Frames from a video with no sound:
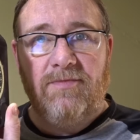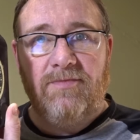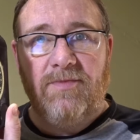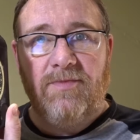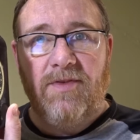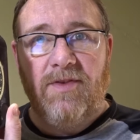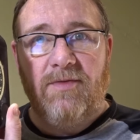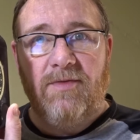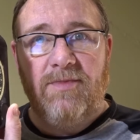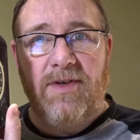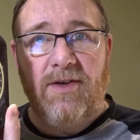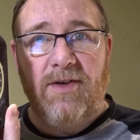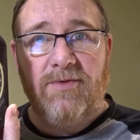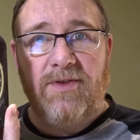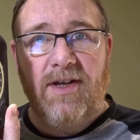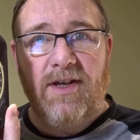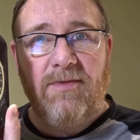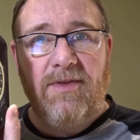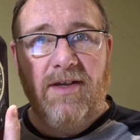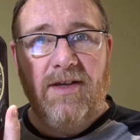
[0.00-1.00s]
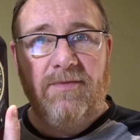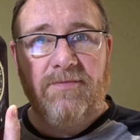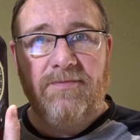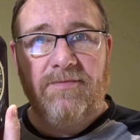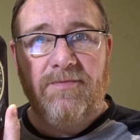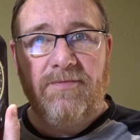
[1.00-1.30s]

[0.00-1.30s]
thumbnail type thing.